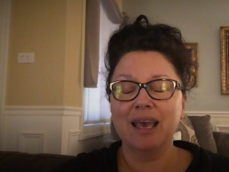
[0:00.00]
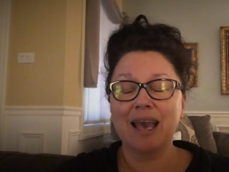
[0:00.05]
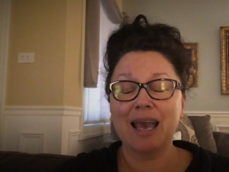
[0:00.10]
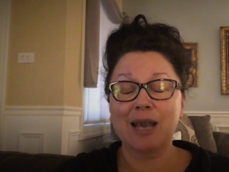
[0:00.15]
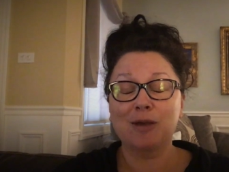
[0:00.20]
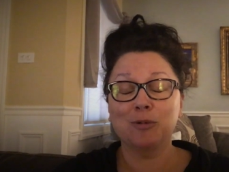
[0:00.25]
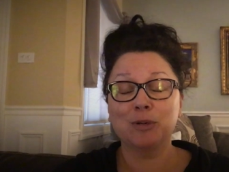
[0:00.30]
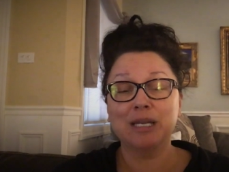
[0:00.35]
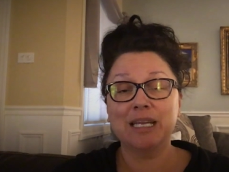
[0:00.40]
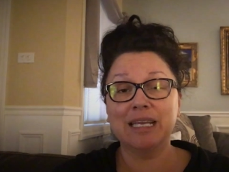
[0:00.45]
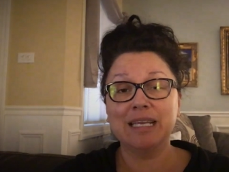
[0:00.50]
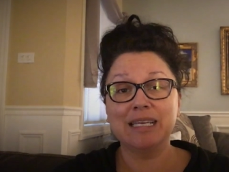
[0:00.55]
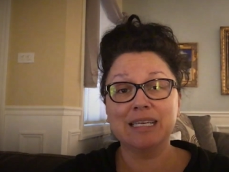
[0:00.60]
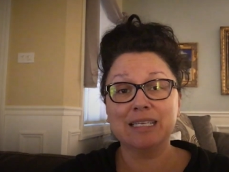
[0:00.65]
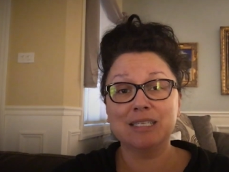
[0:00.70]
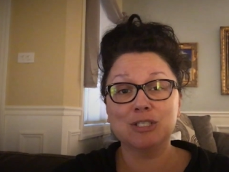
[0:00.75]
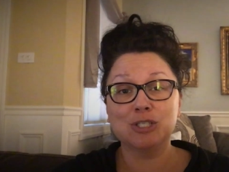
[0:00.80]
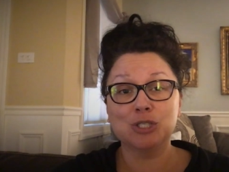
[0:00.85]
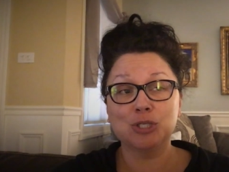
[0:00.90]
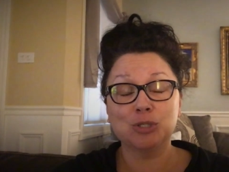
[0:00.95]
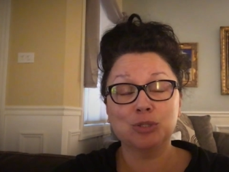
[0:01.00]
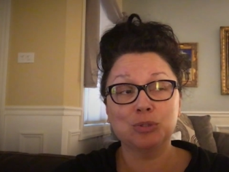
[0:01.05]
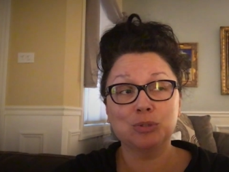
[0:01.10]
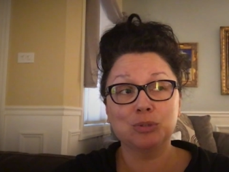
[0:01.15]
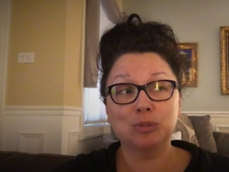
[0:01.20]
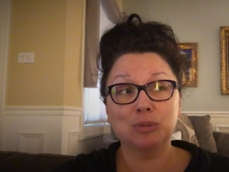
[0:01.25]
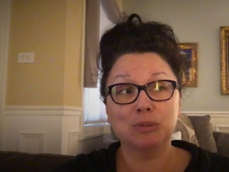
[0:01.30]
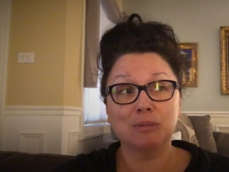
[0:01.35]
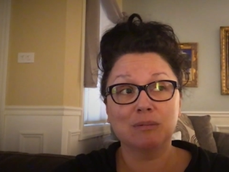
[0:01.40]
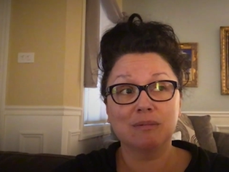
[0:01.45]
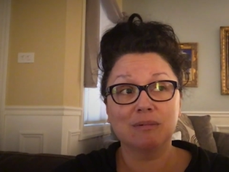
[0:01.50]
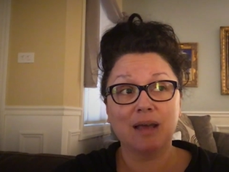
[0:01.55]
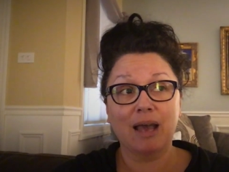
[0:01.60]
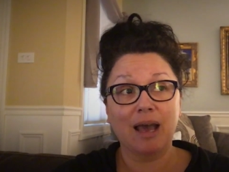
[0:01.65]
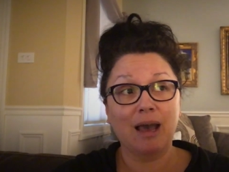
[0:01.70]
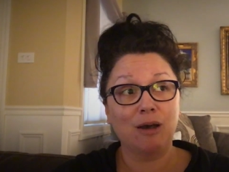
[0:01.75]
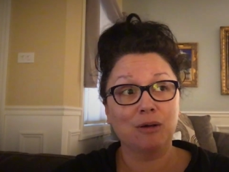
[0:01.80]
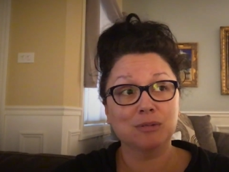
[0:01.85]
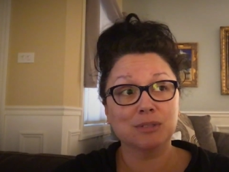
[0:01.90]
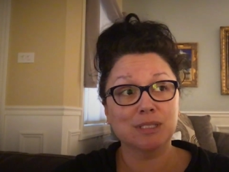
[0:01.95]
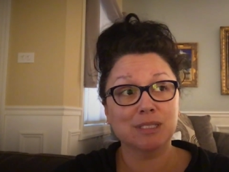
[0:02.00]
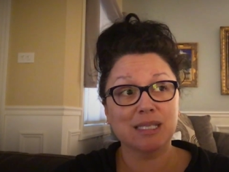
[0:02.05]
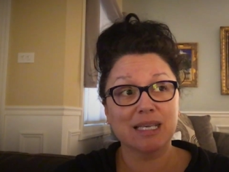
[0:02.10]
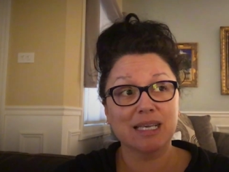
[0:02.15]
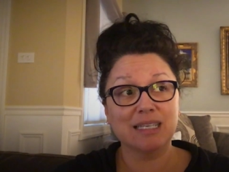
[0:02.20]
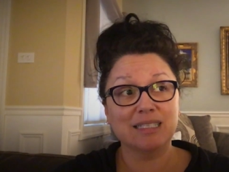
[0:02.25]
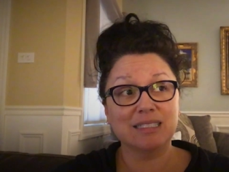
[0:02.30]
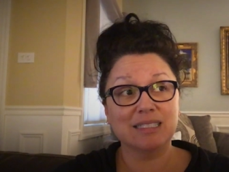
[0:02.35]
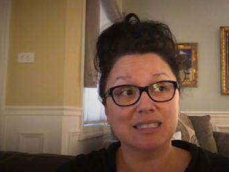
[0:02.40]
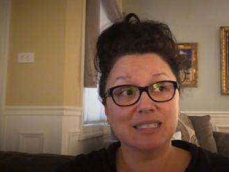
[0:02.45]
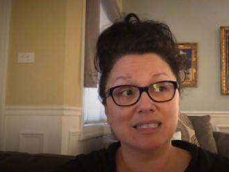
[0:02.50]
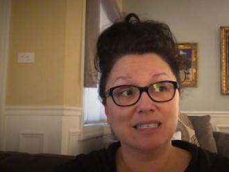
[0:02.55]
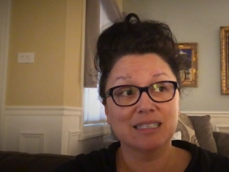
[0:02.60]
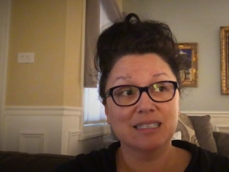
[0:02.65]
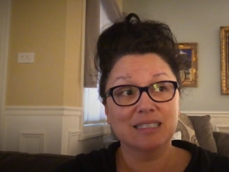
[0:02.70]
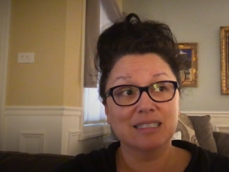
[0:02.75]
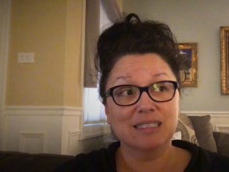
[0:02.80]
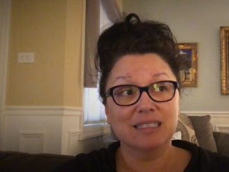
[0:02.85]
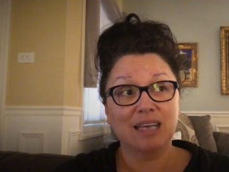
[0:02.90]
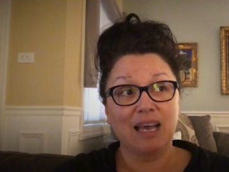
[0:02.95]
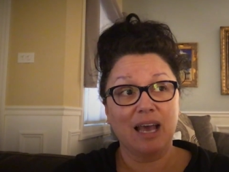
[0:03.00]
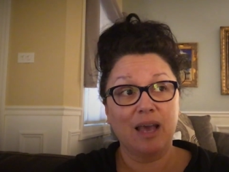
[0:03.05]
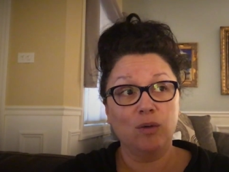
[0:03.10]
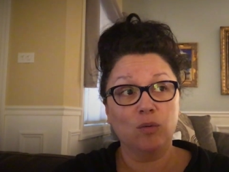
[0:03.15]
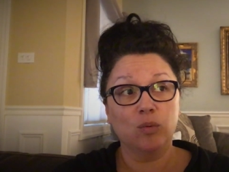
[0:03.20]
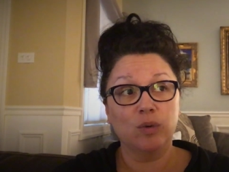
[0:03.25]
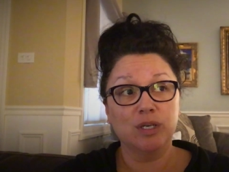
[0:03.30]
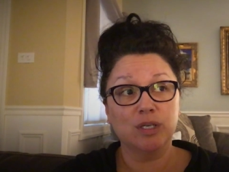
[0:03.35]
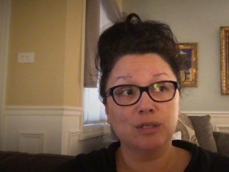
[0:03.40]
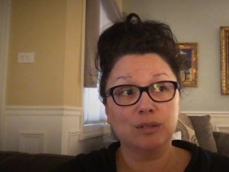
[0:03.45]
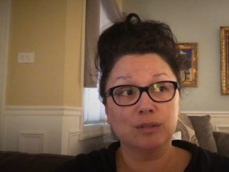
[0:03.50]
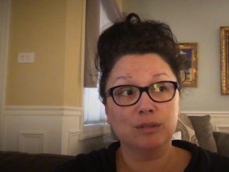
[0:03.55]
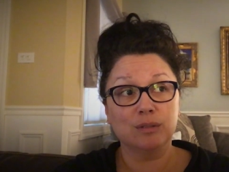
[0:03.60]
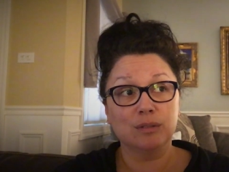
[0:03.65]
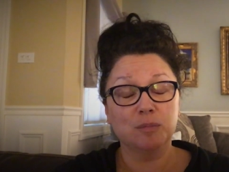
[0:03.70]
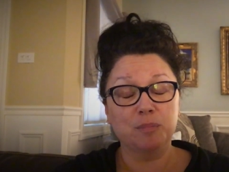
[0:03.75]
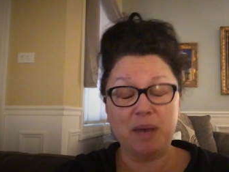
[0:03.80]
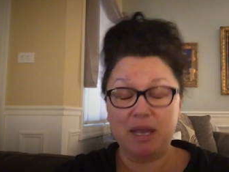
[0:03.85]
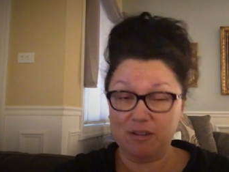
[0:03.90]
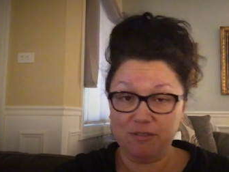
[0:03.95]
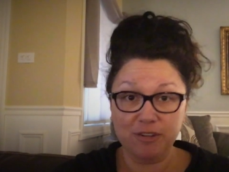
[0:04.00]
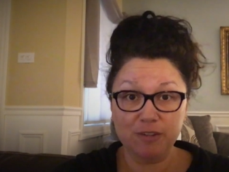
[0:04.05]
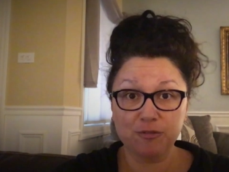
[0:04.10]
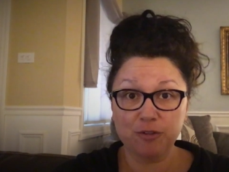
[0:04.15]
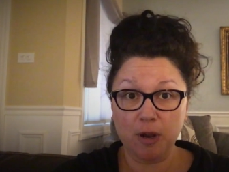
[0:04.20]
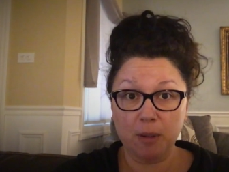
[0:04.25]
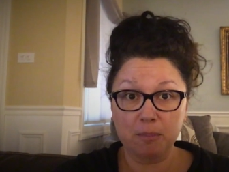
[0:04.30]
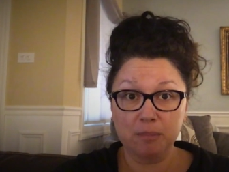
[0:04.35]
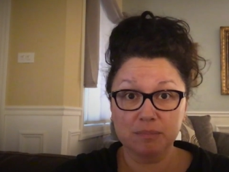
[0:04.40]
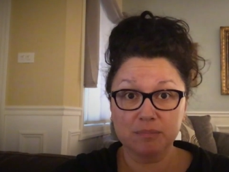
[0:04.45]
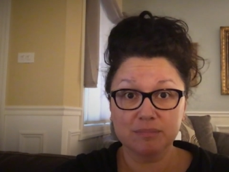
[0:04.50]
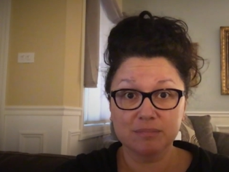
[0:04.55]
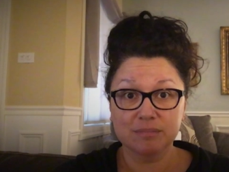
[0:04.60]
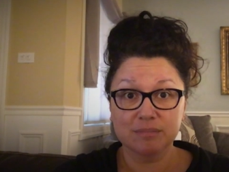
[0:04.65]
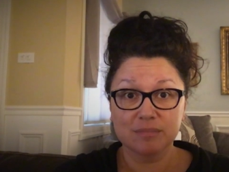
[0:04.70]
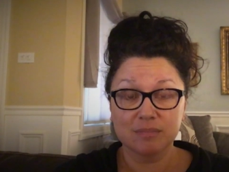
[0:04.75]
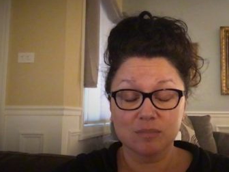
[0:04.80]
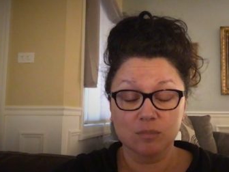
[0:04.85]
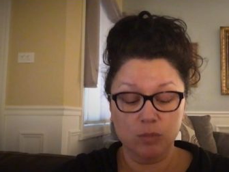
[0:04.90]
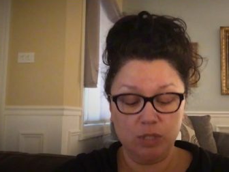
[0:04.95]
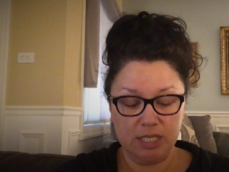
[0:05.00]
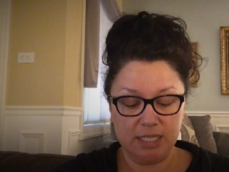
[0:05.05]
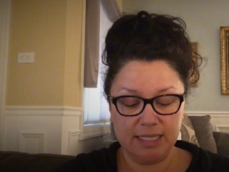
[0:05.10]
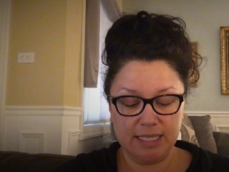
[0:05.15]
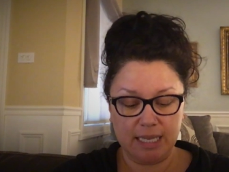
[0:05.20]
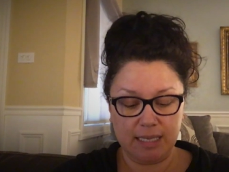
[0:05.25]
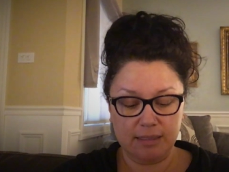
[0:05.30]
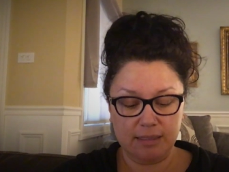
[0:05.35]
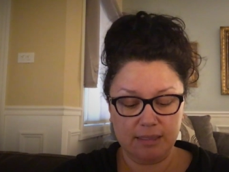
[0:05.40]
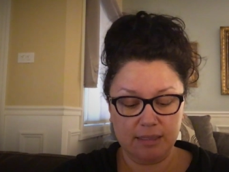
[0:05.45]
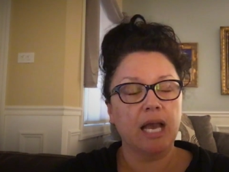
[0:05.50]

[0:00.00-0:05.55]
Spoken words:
equity into a house that I will benefit from when it sells.